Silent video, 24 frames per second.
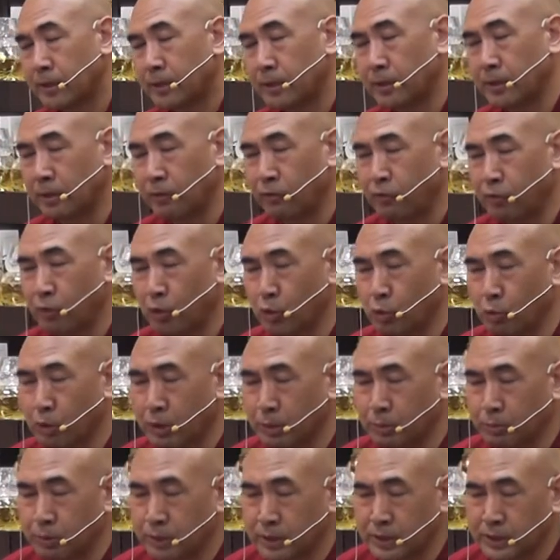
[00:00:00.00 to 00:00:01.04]
Therefore,
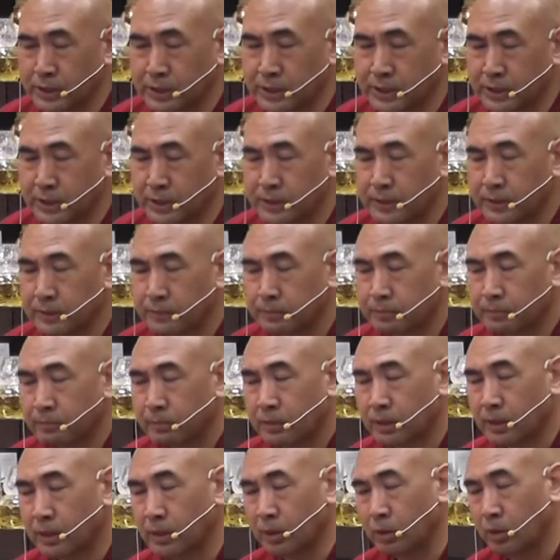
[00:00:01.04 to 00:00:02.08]
what Buddha said,
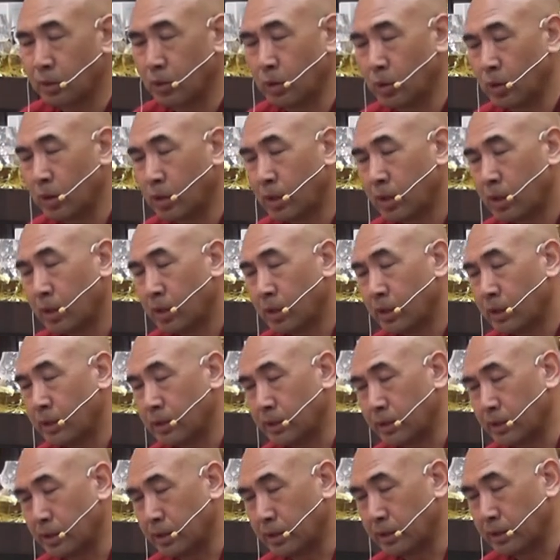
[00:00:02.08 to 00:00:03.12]
you know,
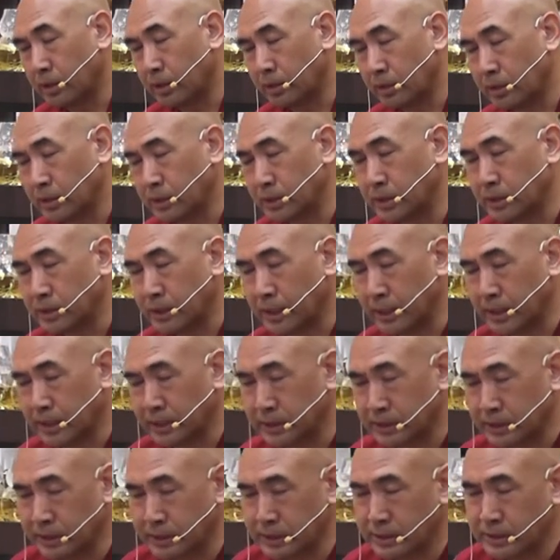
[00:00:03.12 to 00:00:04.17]
this is
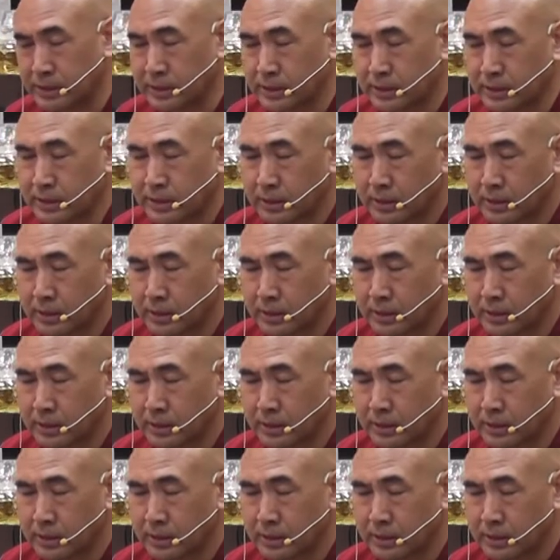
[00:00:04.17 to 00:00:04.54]
exists